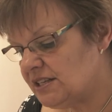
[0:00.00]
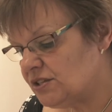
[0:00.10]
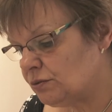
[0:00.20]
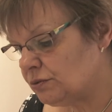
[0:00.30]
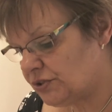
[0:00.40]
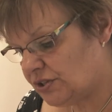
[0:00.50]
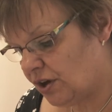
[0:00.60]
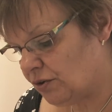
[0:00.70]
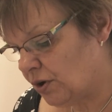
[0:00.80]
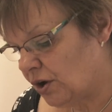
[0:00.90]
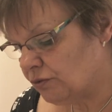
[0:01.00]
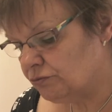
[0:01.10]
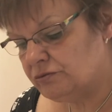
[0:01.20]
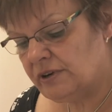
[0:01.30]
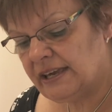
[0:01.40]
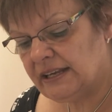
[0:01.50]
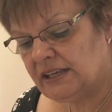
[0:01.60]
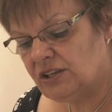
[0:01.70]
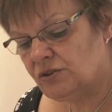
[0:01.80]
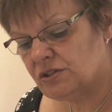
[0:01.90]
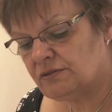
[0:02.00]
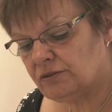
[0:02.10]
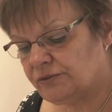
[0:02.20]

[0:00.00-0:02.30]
is also really useful